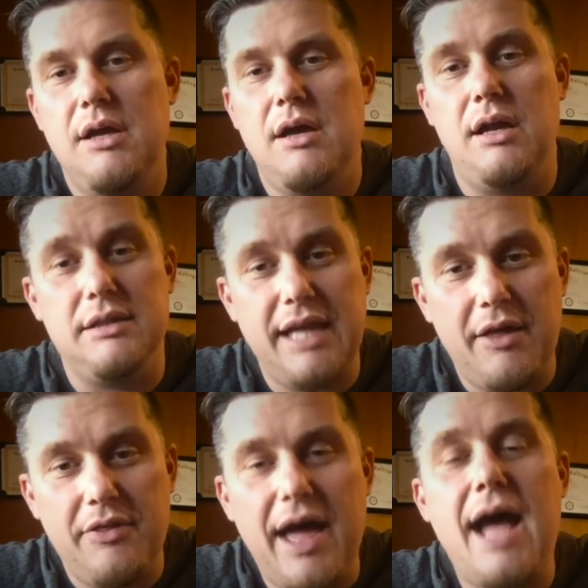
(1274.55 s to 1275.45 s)
and
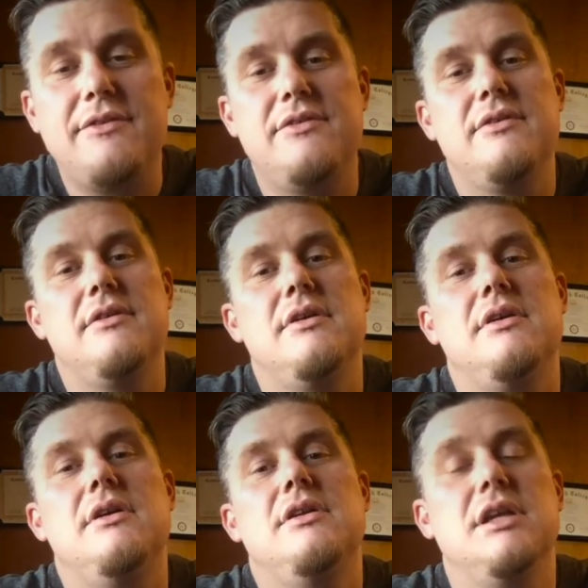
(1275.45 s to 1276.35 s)
allow that
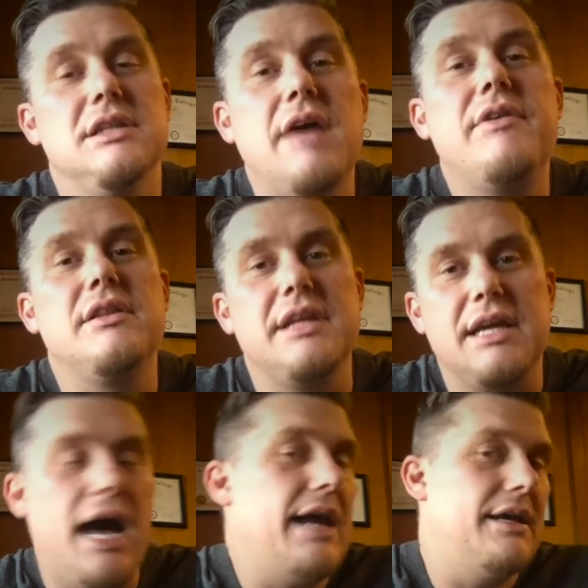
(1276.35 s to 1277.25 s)
to lovingly
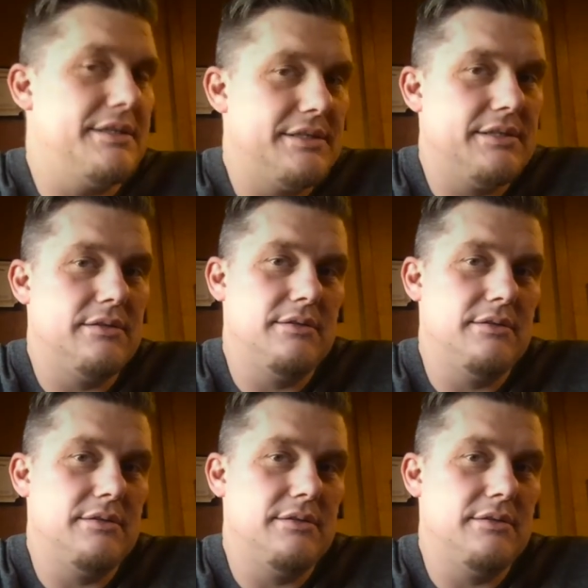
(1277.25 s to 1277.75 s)
guide us